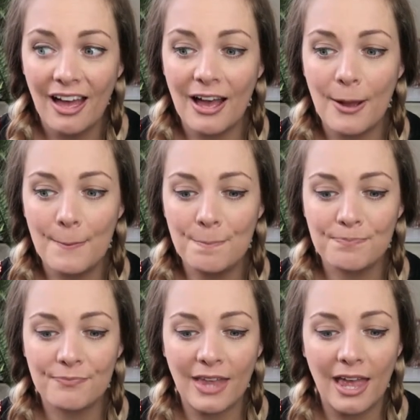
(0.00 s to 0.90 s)

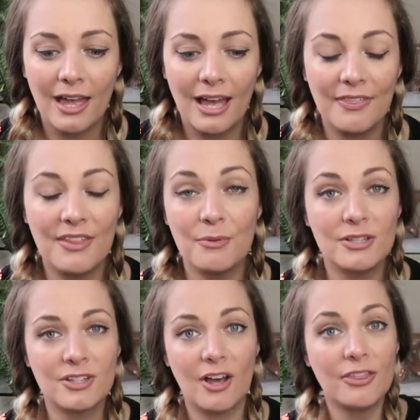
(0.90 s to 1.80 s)
And there
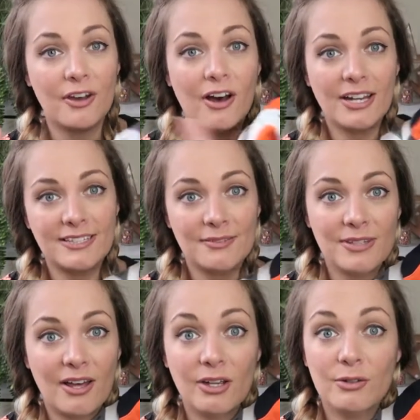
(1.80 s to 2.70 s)
was other
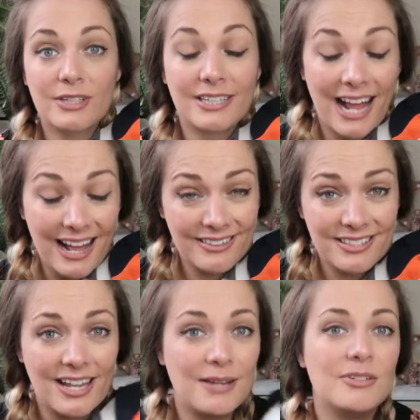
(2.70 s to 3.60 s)
items that I ordered at the
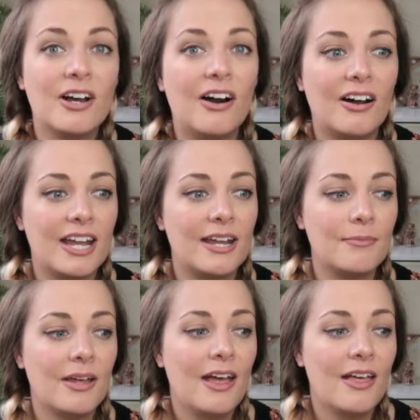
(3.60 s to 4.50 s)
same
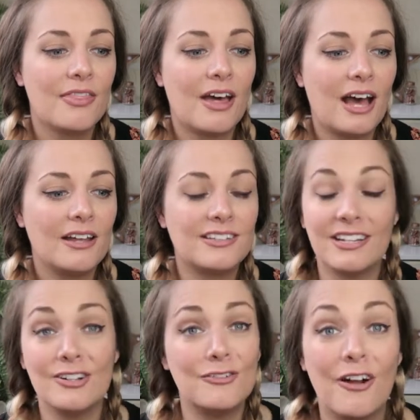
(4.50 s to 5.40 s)
time that
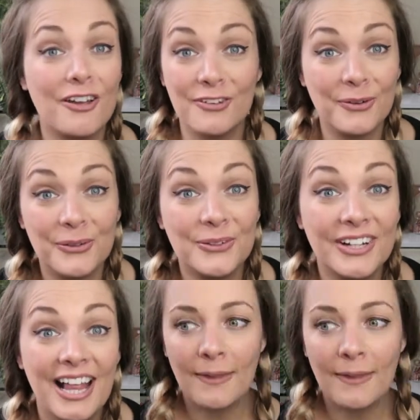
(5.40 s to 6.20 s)
didn't arrive at all.